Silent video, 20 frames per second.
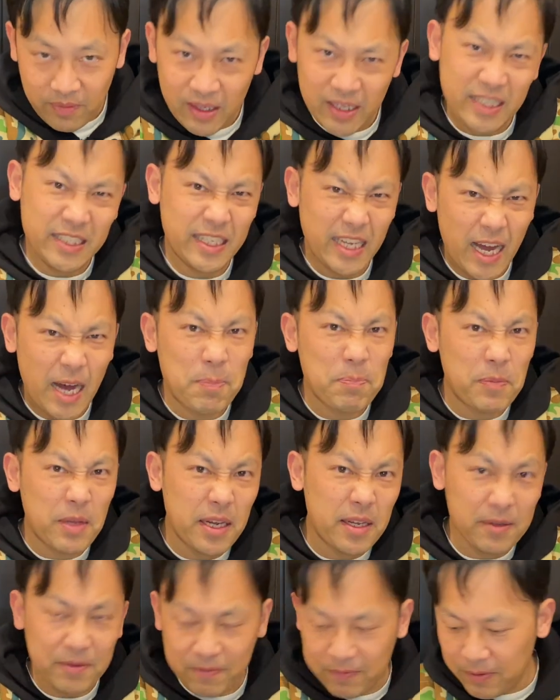It's an
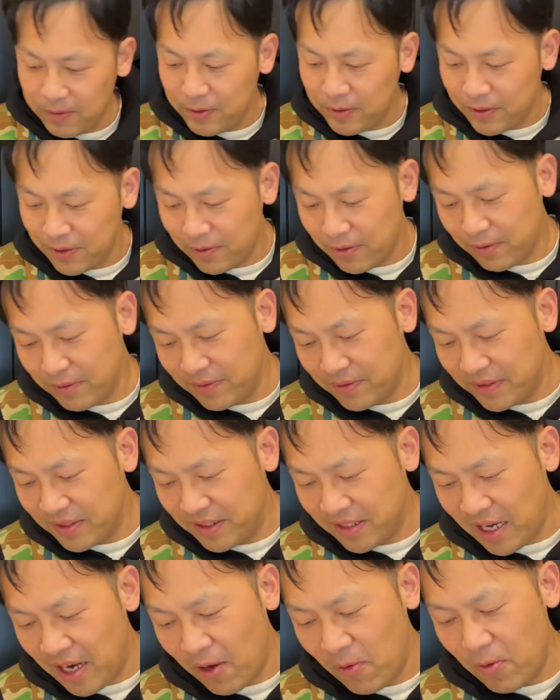updated version of
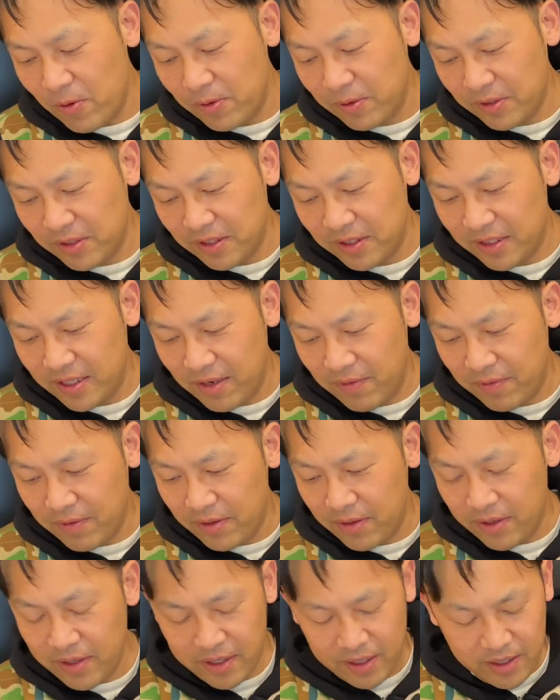Star Wars,
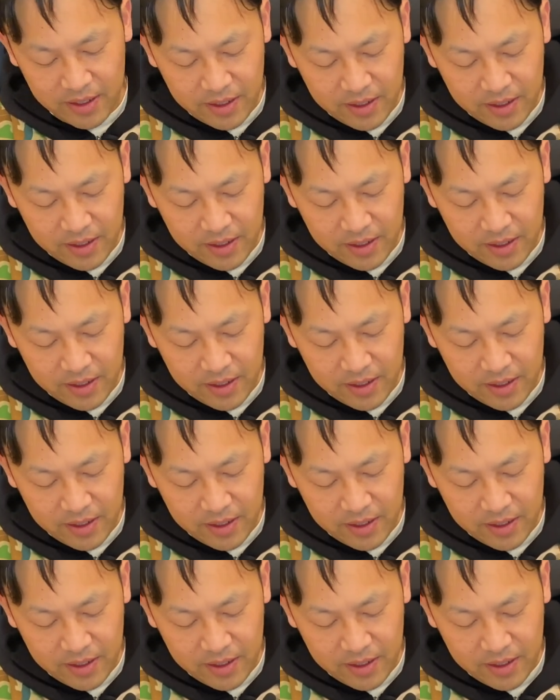definitely.